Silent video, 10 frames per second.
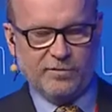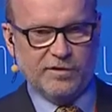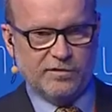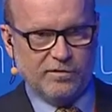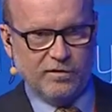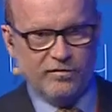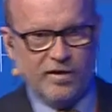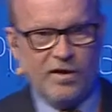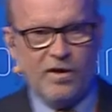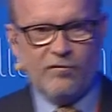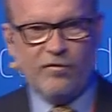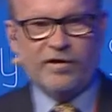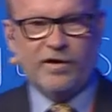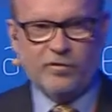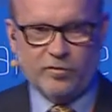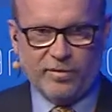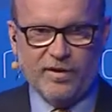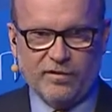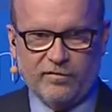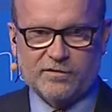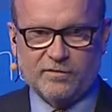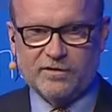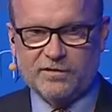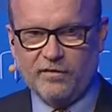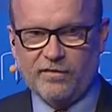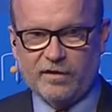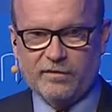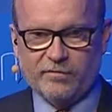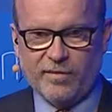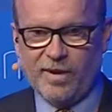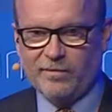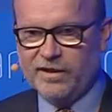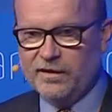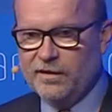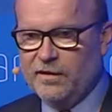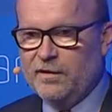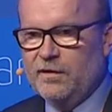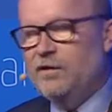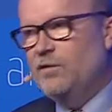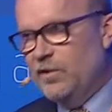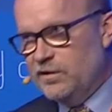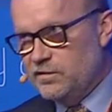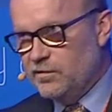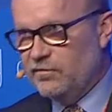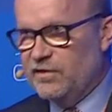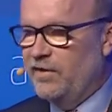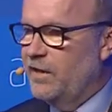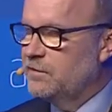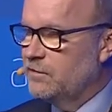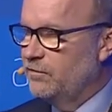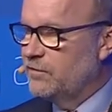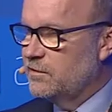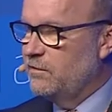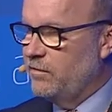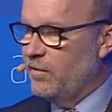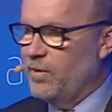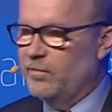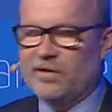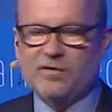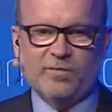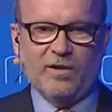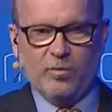Ministry of Foreign and European Affairs of the Slovak Republic, Ministry of Defense of the Slovak Republic as well.